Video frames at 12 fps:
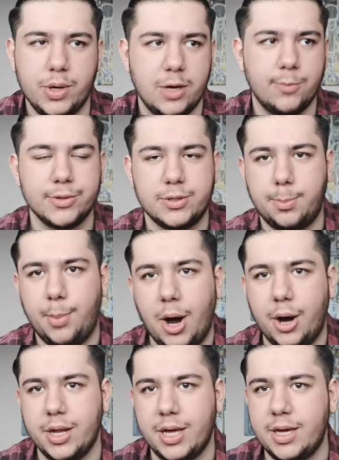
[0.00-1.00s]
He wants to
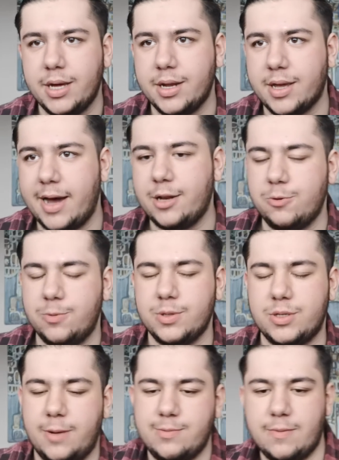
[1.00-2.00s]
party and then Kaito
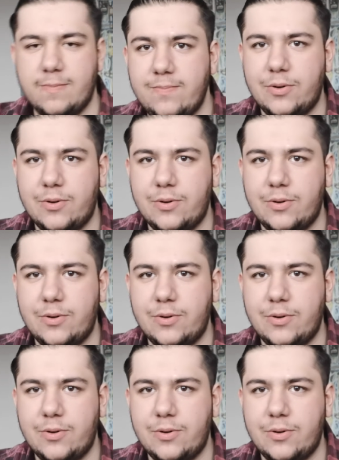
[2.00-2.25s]
wants to have some